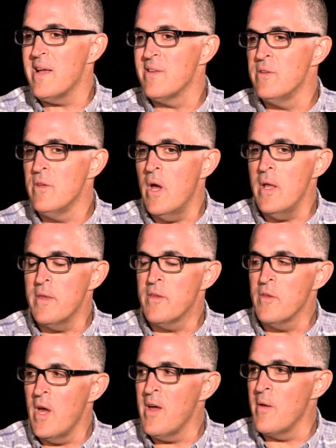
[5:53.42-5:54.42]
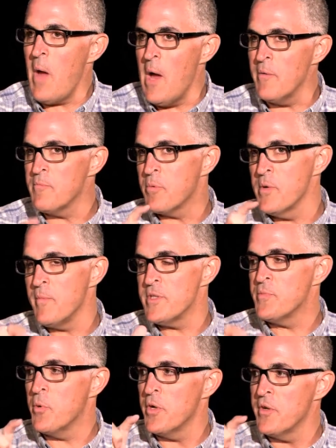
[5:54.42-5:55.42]
I'll pretty
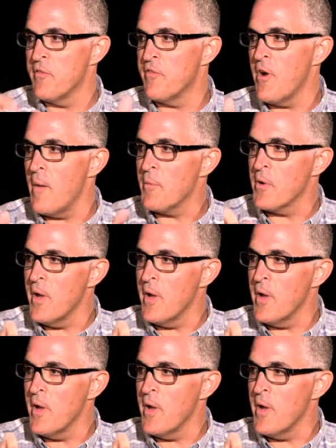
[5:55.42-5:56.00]
much put it in a phoropter,